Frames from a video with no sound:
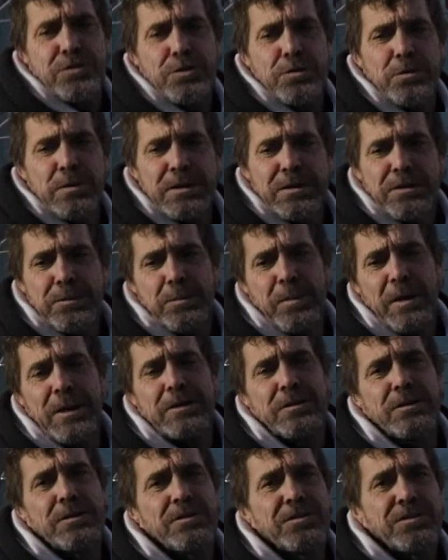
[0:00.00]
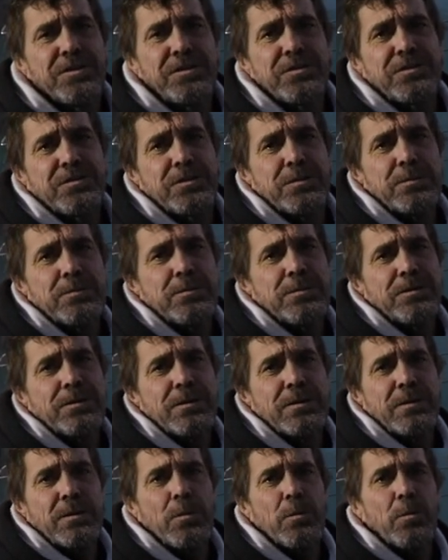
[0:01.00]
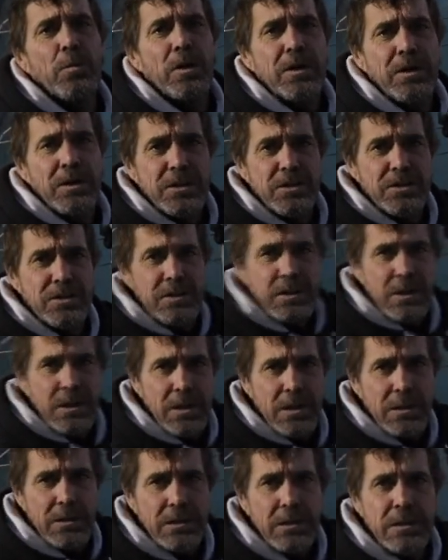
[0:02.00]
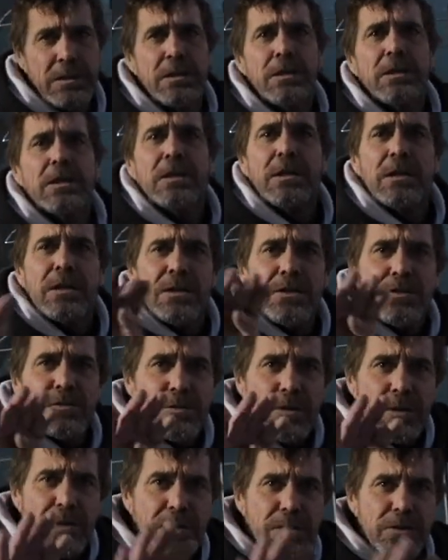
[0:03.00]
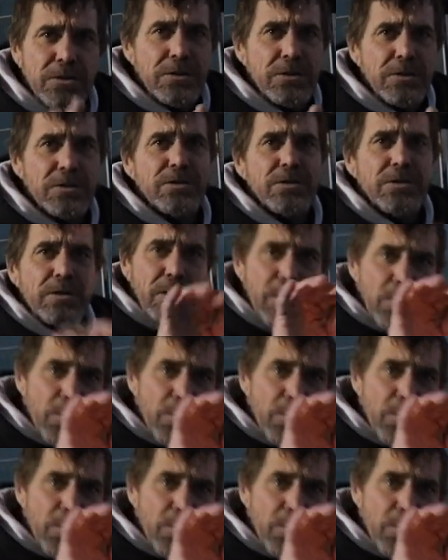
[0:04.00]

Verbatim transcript: two independent systems, one each side. So I can just,